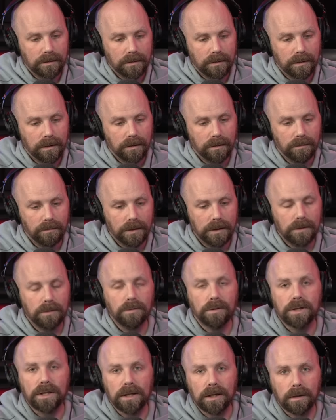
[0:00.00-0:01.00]
what
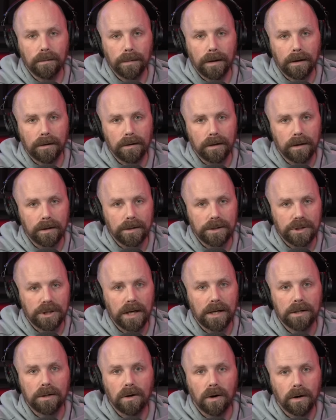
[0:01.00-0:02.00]
you think about
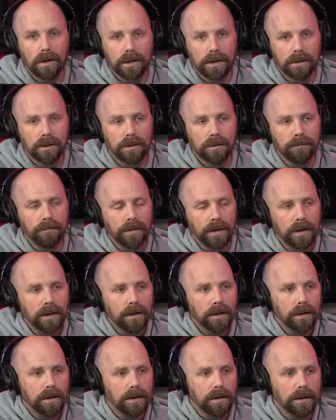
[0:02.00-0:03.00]
Jade Cargill
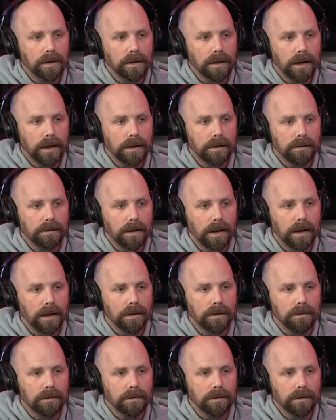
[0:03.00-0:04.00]

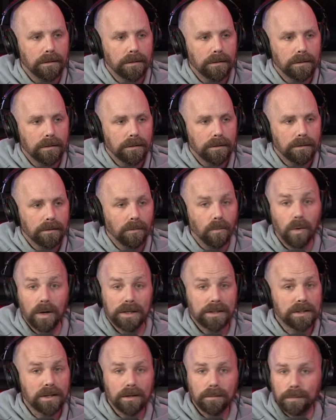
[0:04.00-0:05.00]
and what
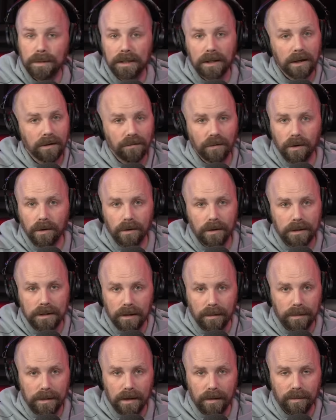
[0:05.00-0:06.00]
it's going to be like for her in
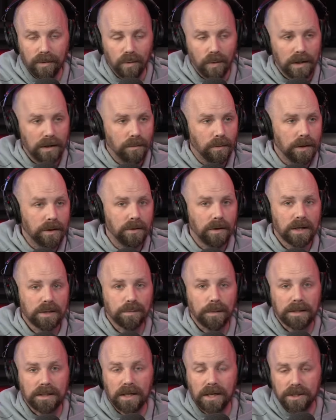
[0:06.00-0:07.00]
WWE, what your
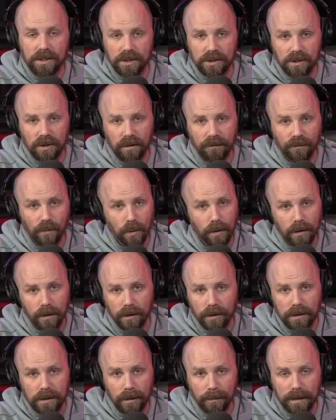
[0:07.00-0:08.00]
expectations are for her
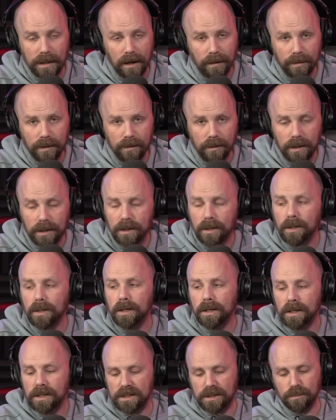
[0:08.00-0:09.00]
in WWE.
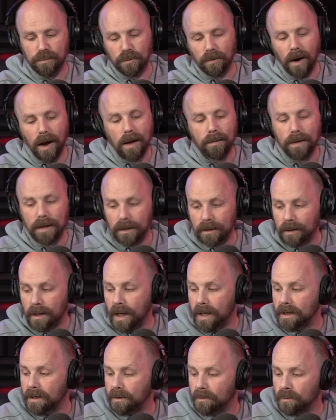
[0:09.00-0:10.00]
Hit subscribe, hit
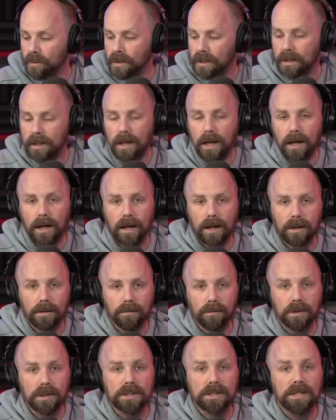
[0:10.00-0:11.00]
like.
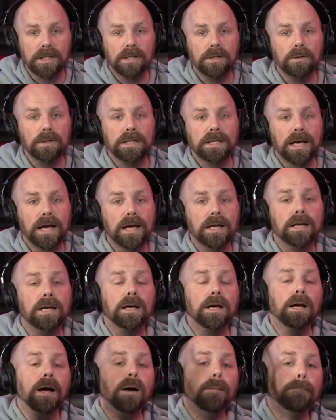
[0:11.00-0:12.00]
We'll see you again.
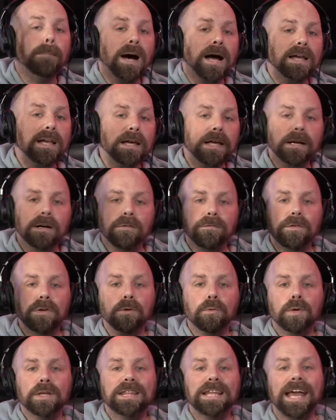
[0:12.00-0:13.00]
My interview
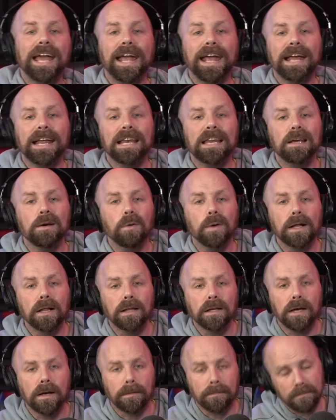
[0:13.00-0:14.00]
with Andy
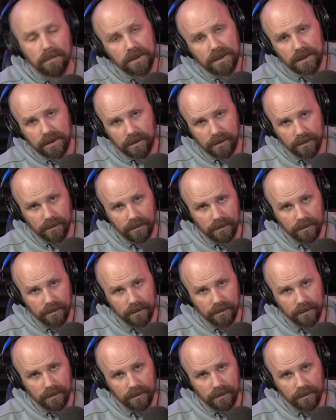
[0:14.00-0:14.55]
Williams,